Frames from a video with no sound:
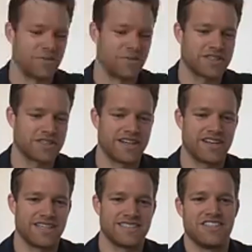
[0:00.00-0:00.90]
worked
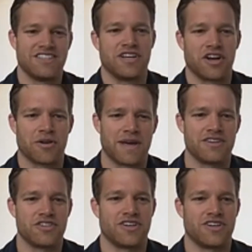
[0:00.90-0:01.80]
there as an engineering
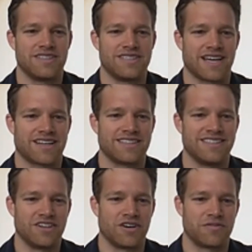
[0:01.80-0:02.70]
manager and tech
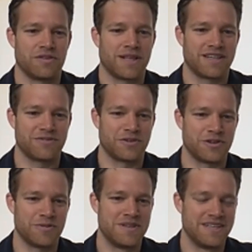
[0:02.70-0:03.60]
lead off the
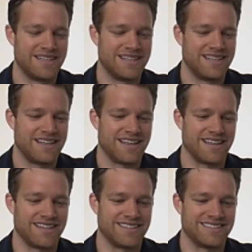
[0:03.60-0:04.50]
platform,
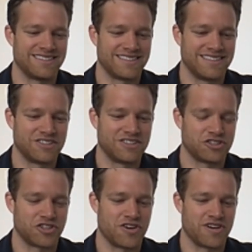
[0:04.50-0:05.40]
and
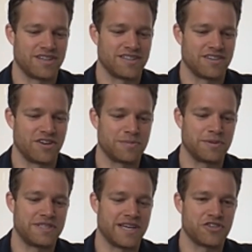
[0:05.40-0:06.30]
saw all the
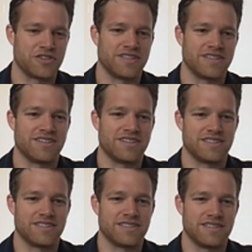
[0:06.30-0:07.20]
potential and all
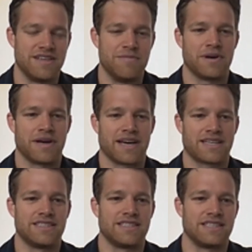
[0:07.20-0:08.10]
the, the
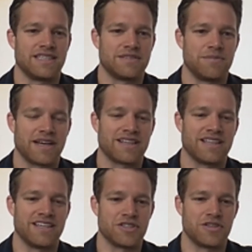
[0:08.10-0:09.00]
impact that
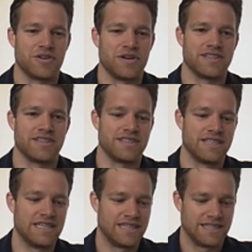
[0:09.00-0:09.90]
Michelangelo and then
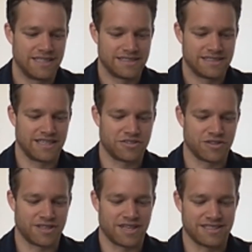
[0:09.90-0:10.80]

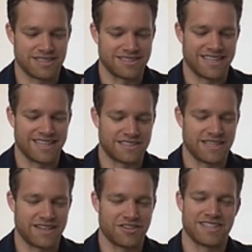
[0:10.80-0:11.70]
centralized and that
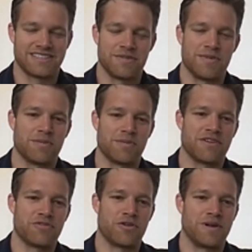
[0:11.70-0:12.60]
standardized M L
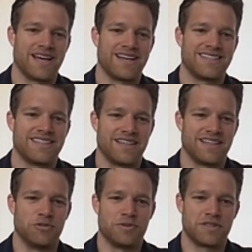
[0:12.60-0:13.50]
platform had at
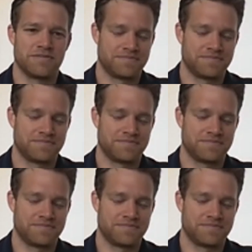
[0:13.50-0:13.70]
Uber,